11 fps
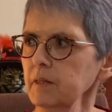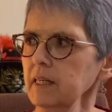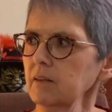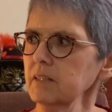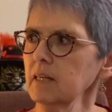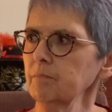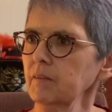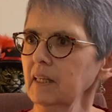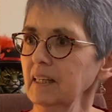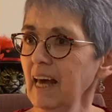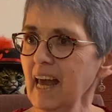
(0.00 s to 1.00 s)
a week or
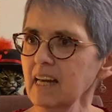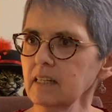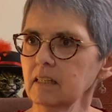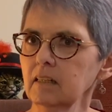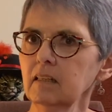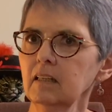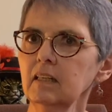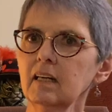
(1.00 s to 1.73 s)
something then.